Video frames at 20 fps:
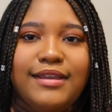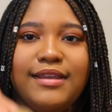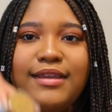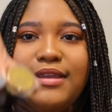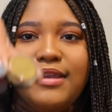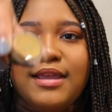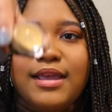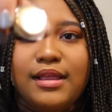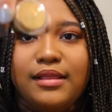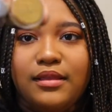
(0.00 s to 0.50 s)

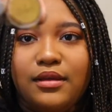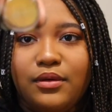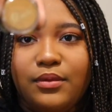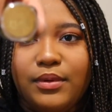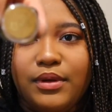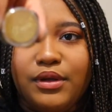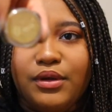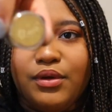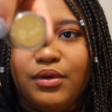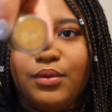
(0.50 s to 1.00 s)
yellow
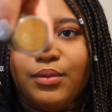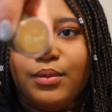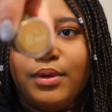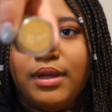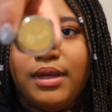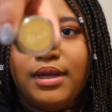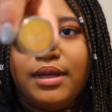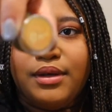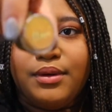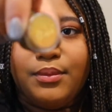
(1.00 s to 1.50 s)
and
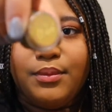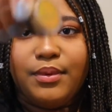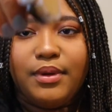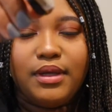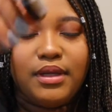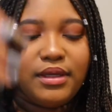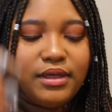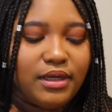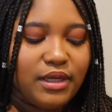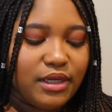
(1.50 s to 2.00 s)
green
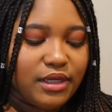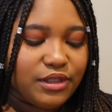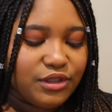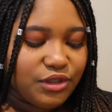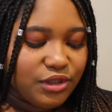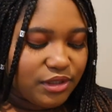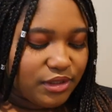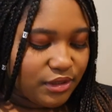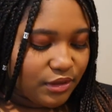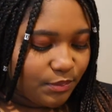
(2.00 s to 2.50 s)
one.
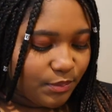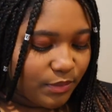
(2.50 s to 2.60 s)
Just a